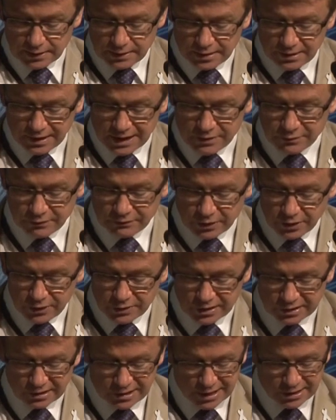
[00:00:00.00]
to these
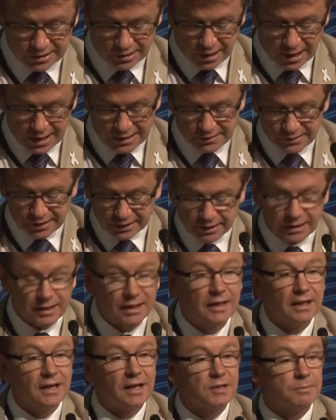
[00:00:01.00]
reviews and deaths, I think,
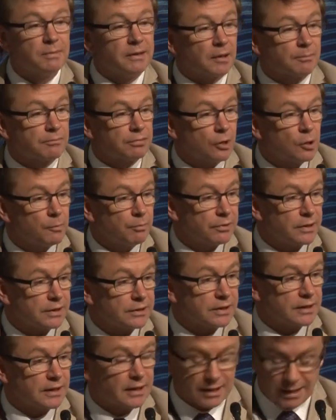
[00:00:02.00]
has been
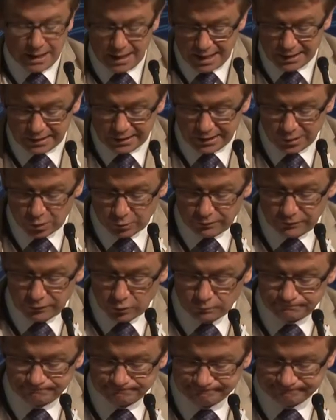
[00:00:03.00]
appropriate and helpful.